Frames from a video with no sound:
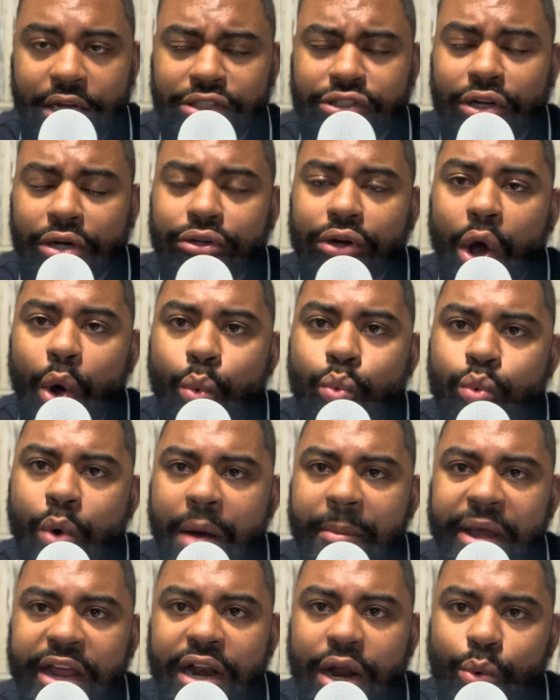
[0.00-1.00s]
Don't no
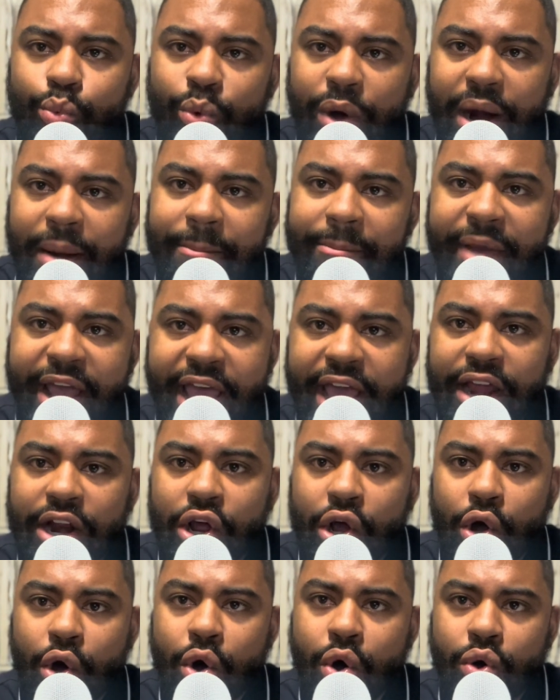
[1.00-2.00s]
woman want a man
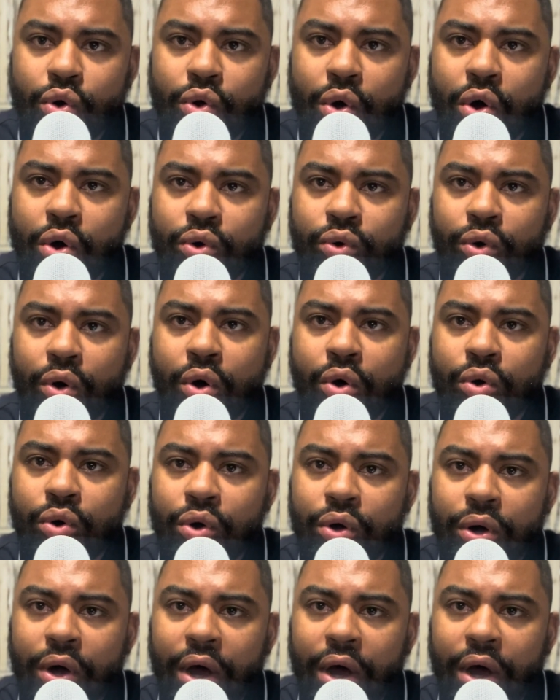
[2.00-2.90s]
who